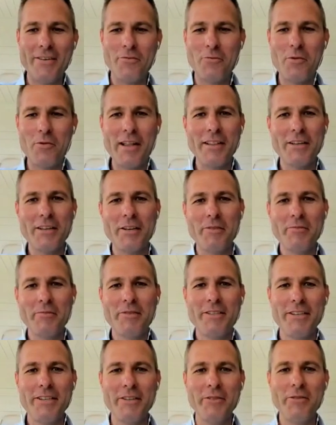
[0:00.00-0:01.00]
and
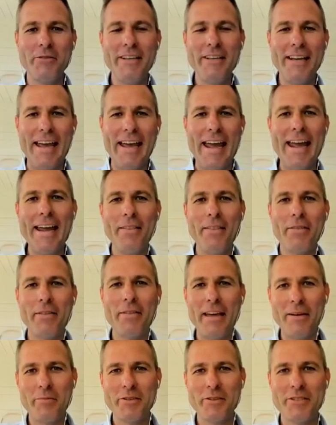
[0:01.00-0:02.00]
welcome to the
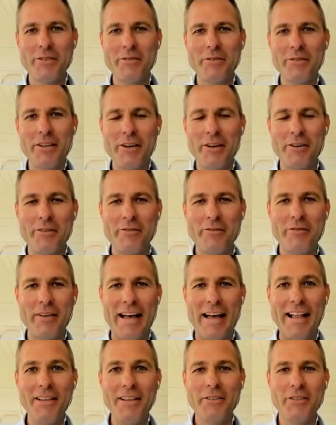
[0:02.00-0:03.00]
8th episode
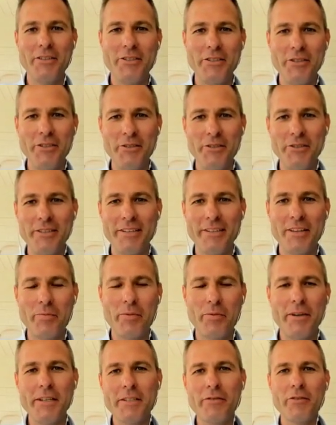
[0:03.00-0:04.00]
of Altitude, the
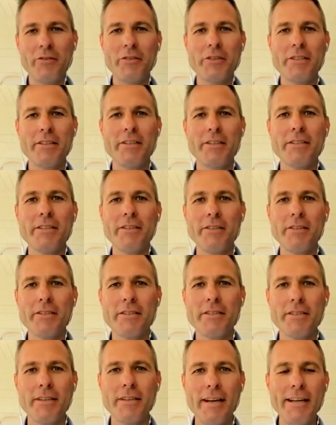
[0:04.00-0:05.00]
place for us to
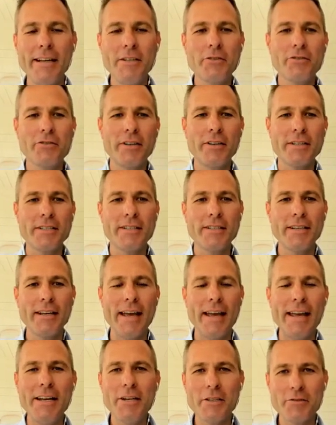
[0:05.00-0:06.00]
discuss
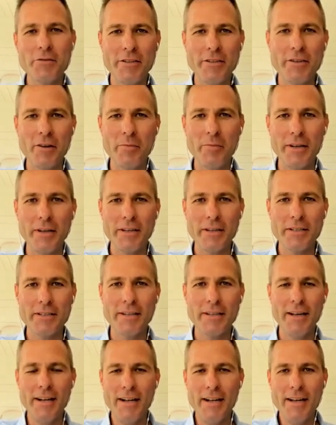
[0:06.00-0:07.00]
interesting industry
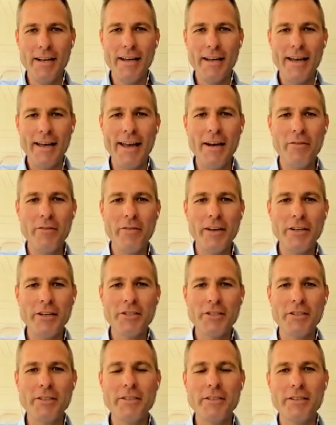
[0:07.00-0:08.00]
topics,
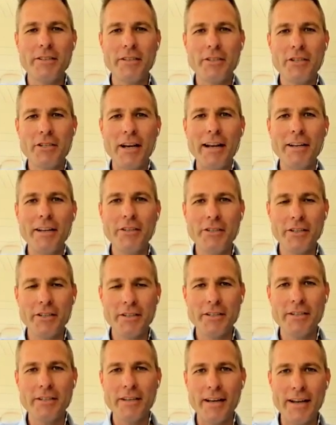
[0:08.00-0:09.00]
innovations,
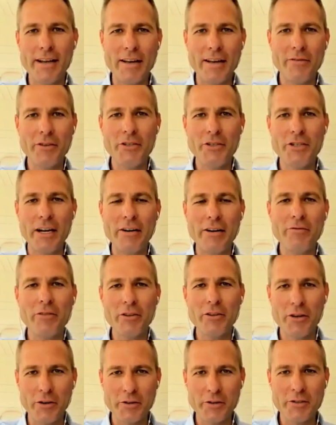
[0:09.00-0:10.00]
challenges, and have a
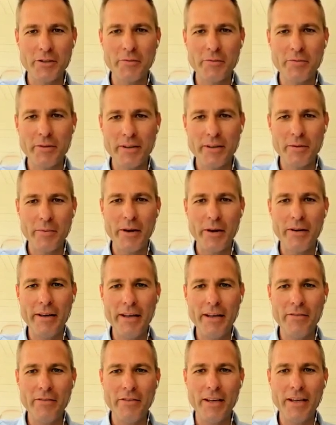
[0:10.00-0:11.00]
general gossip
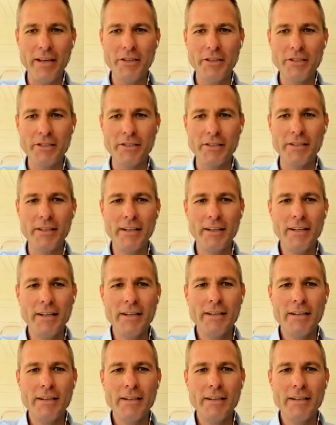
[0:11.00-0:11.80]
about aviation.